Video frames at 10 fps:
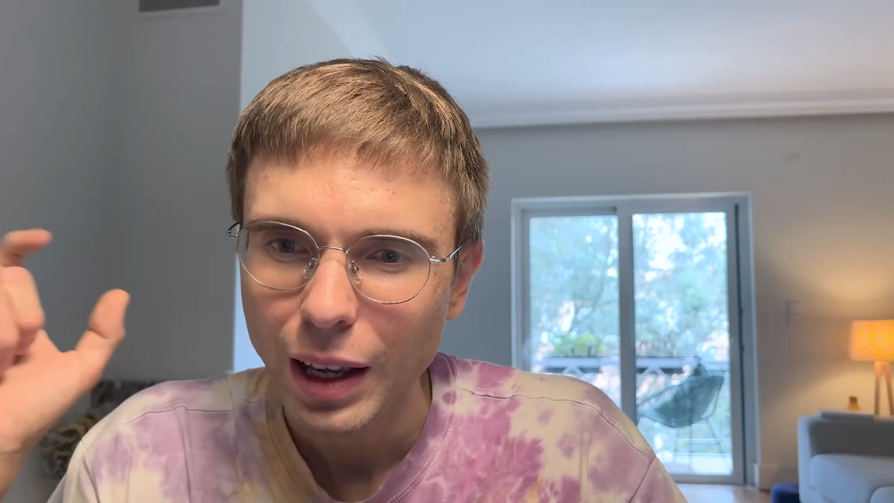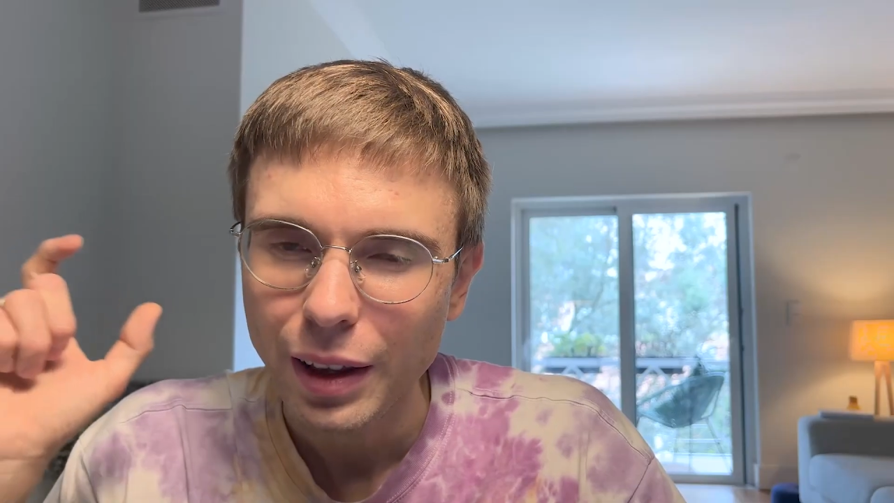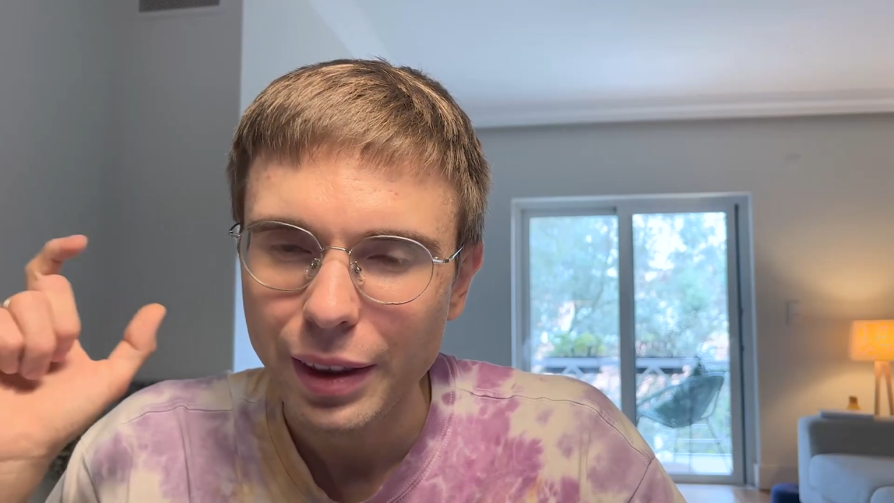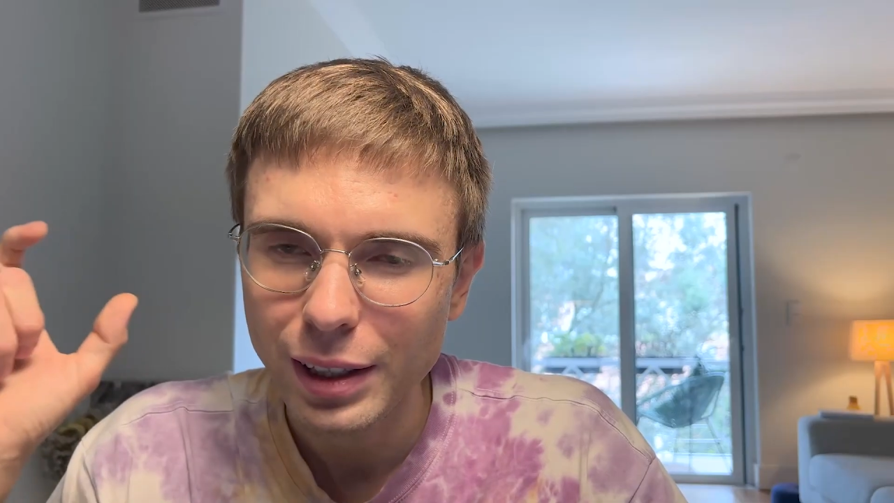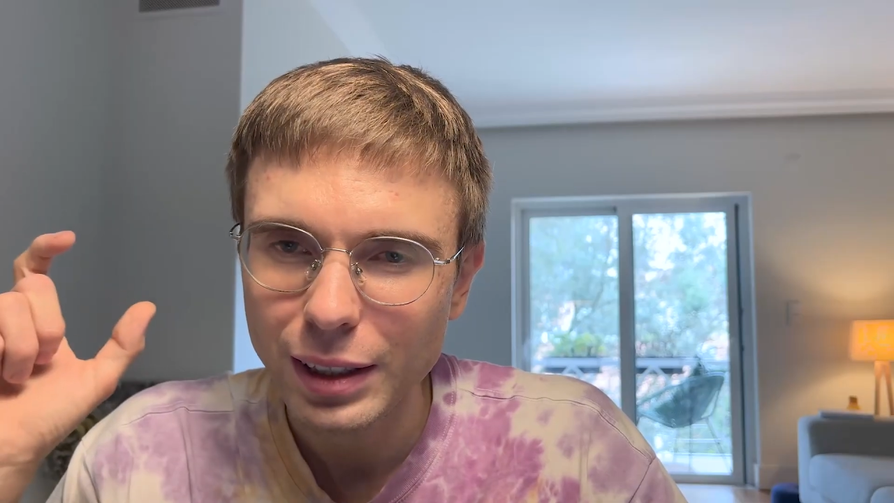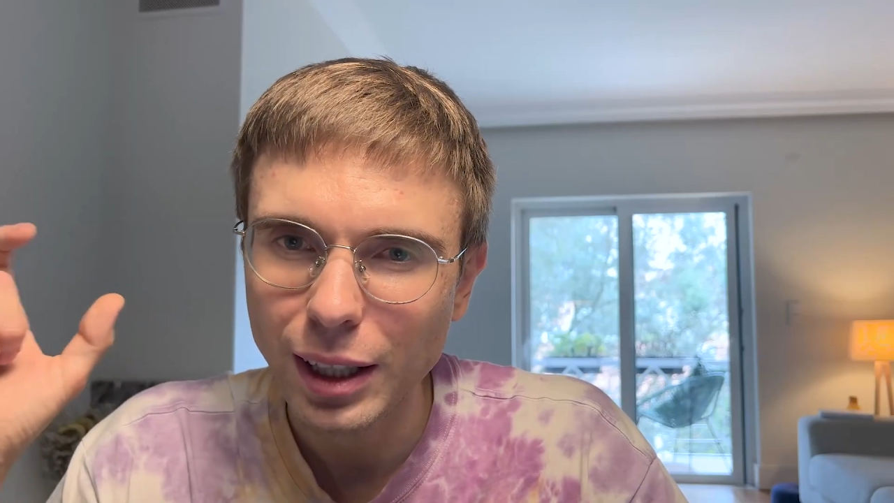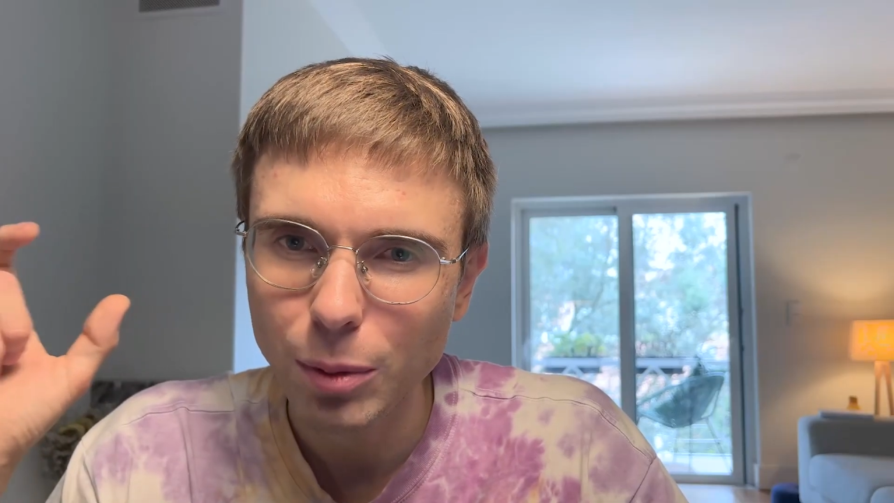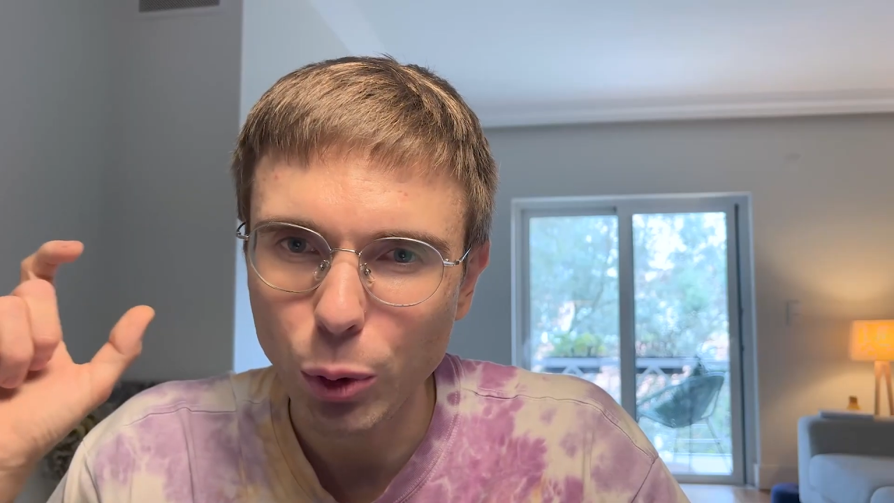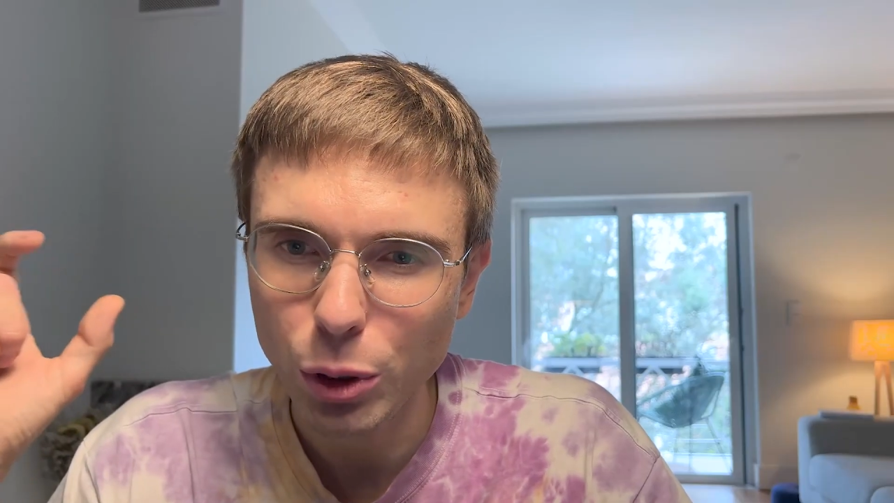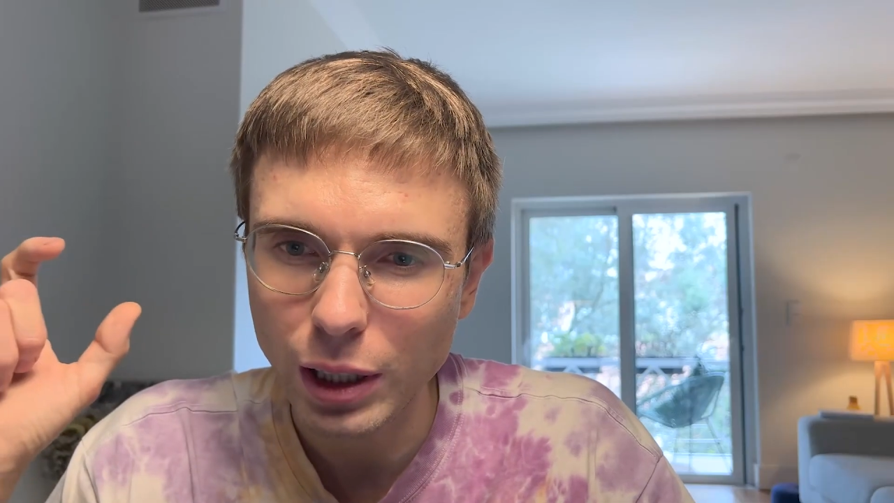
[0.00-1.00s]
this
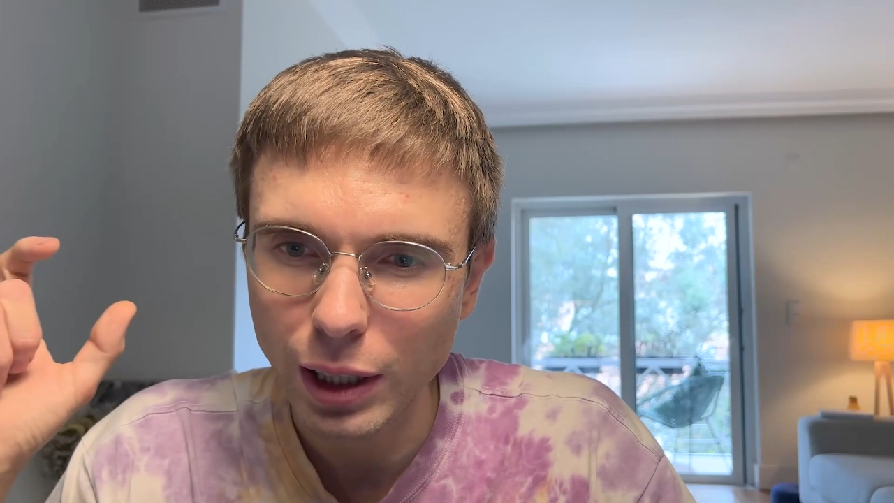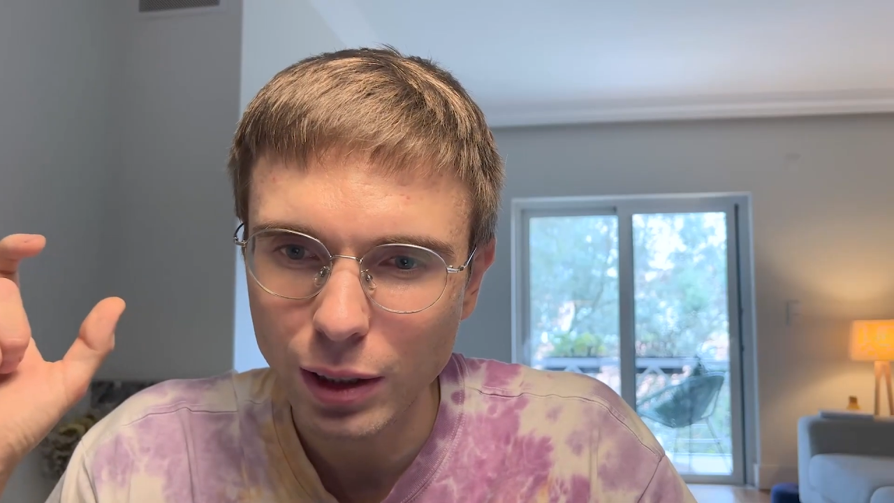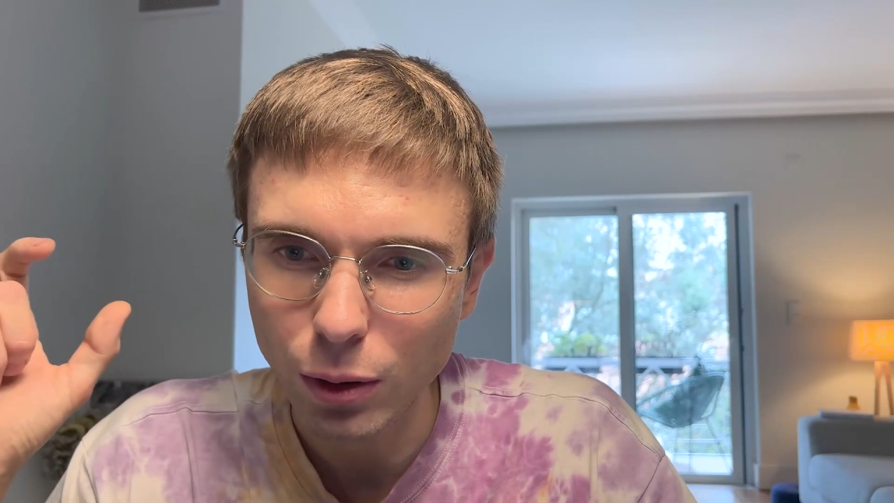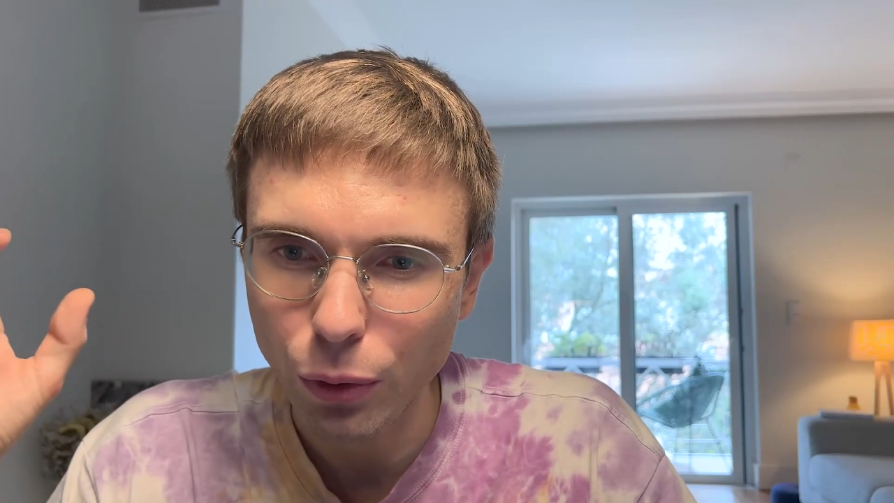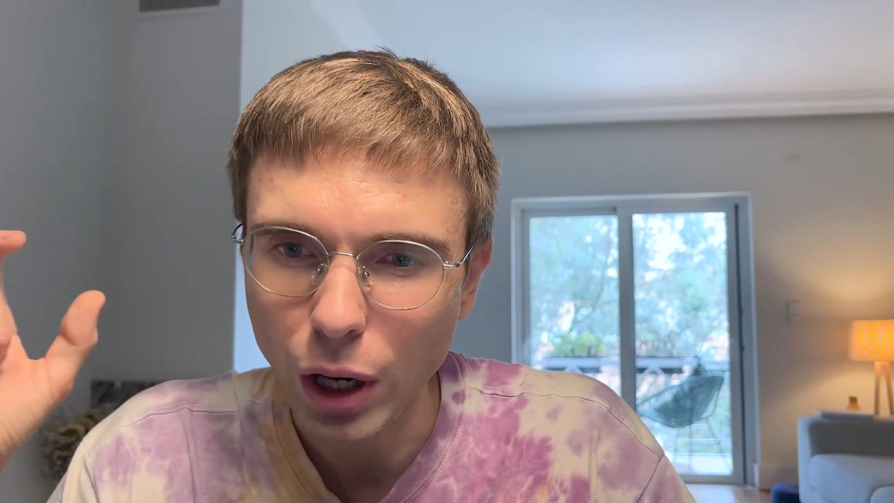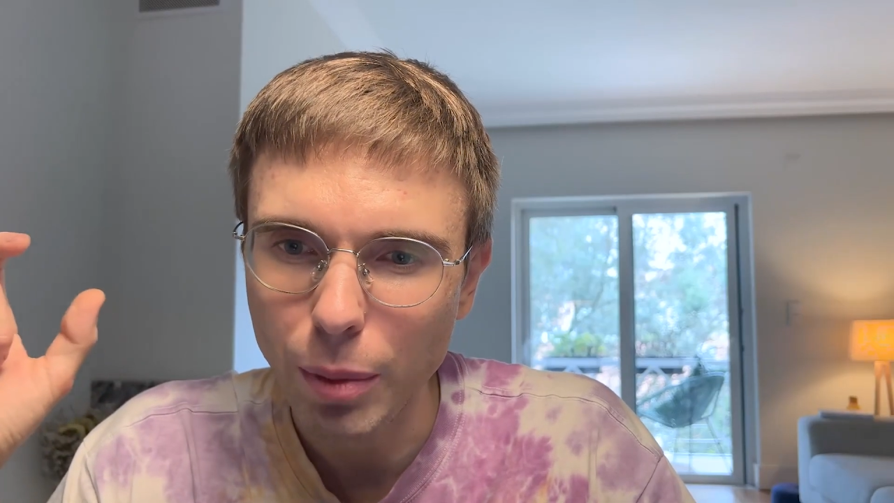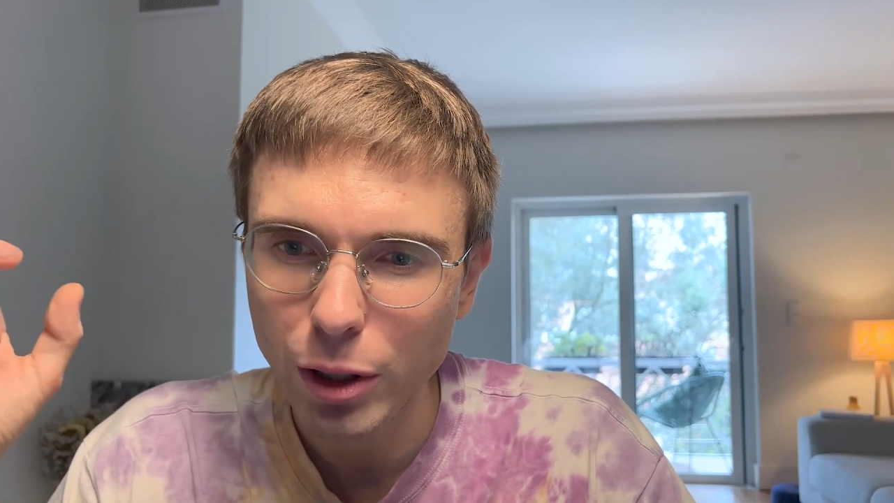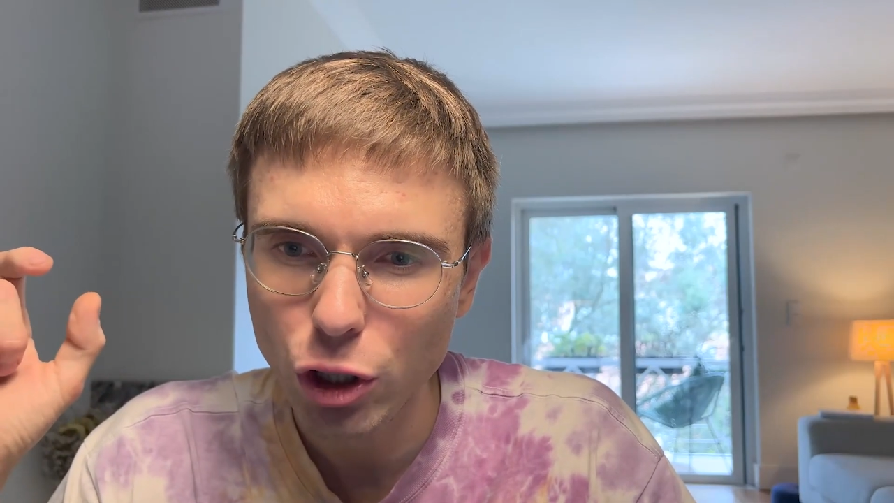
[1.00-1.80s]
10% of common